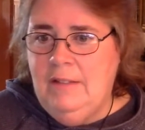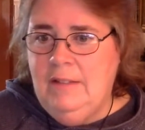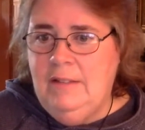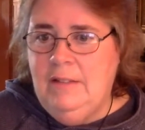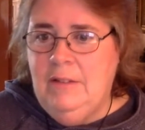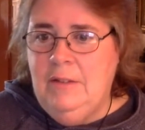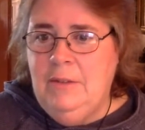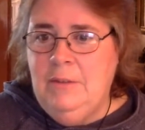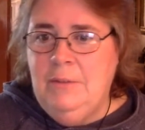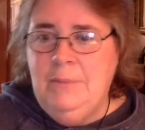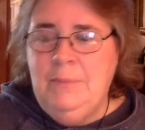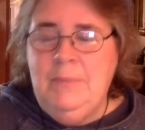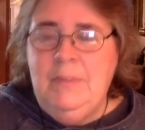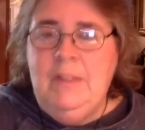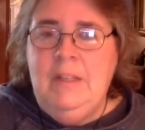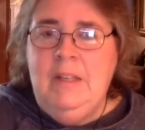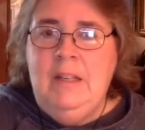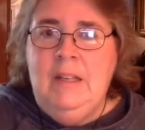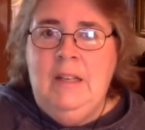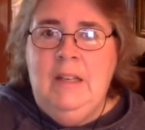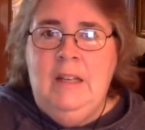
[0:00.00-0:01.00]
So
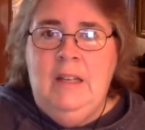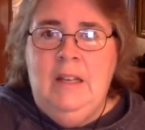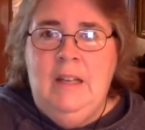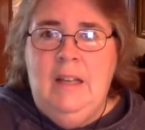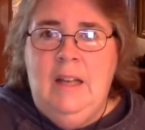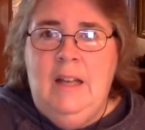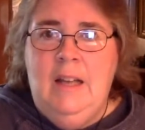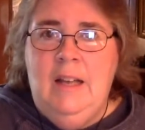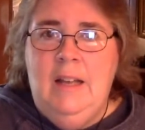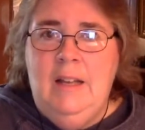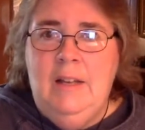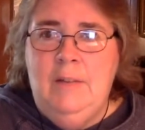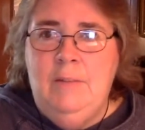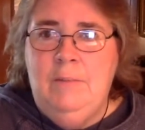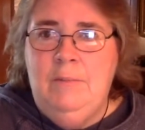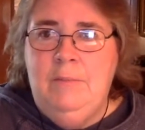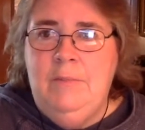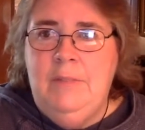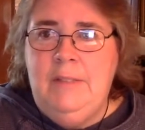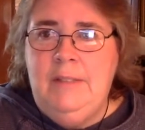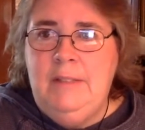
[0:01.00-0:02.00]

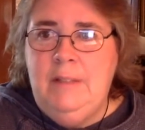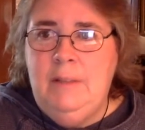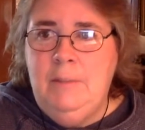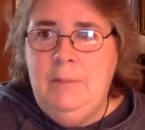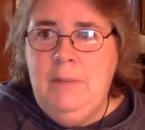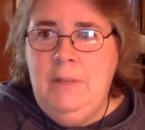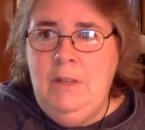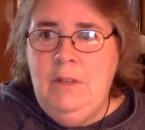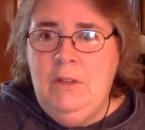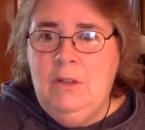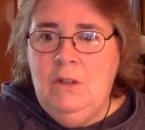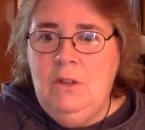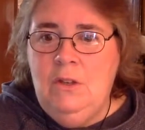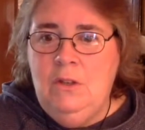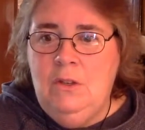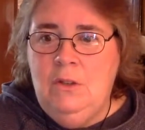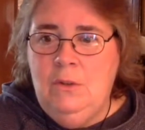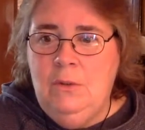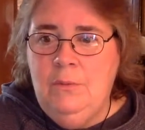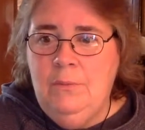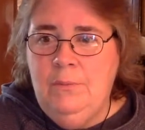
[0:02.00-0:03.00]
that's something you could
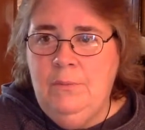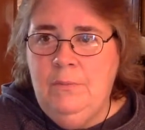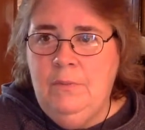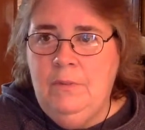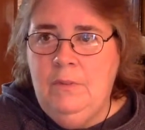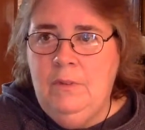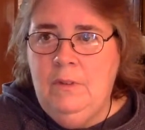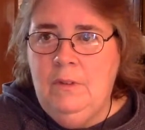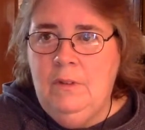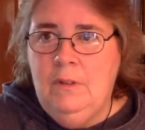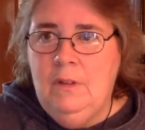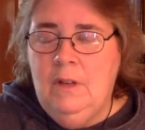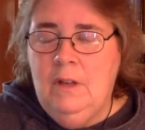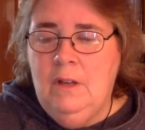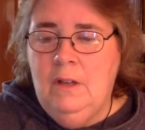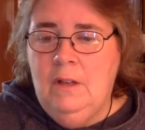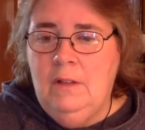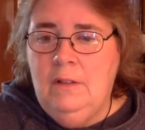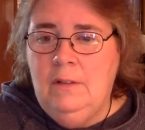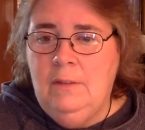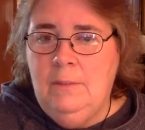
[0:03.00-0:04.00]
do,
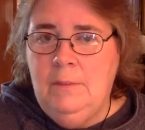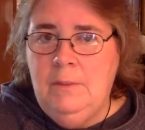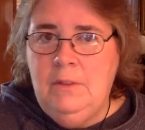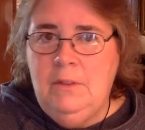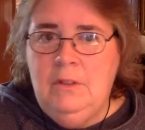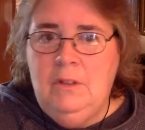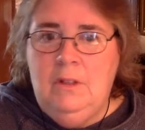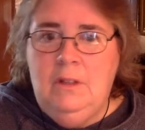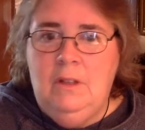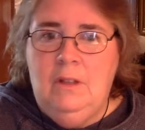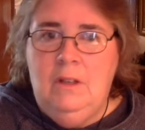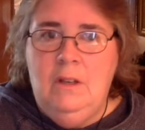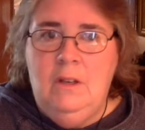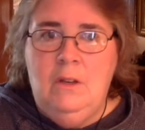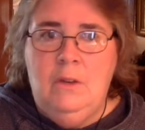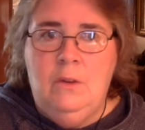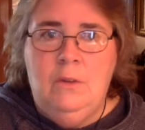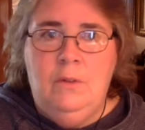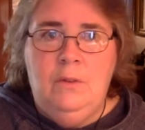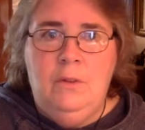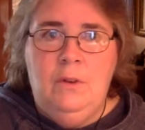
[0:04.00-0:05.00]
especially
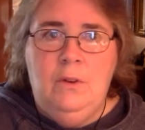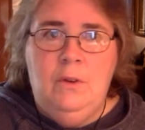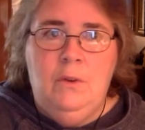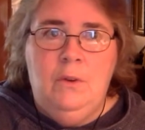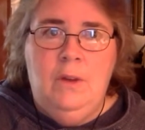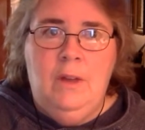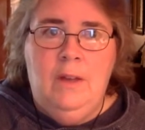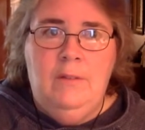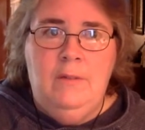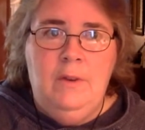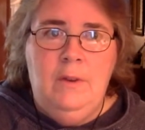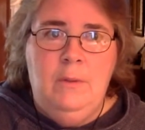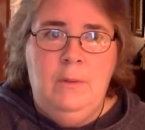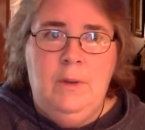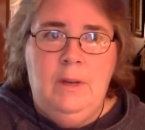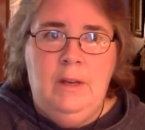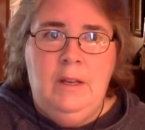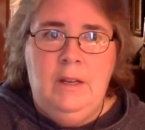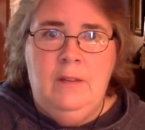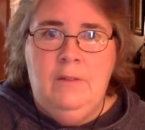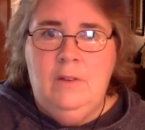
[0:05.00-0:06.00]
if you don't have any
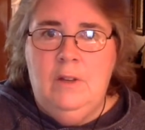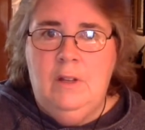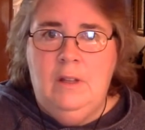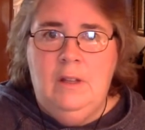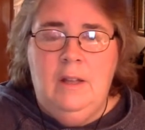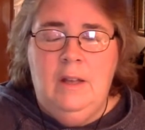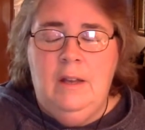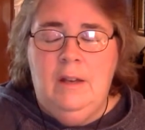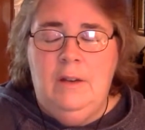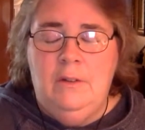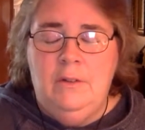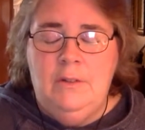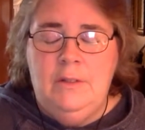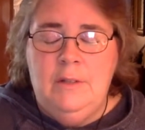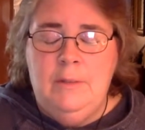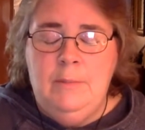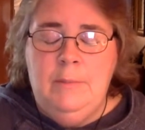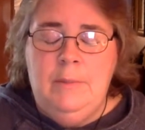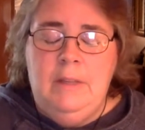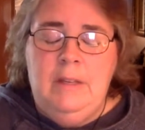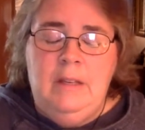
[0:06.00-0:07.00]
way to give online or
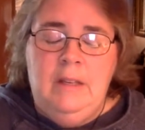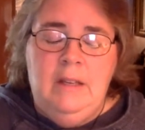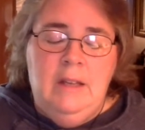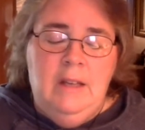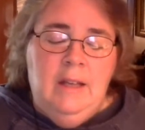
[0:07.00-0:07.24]
something.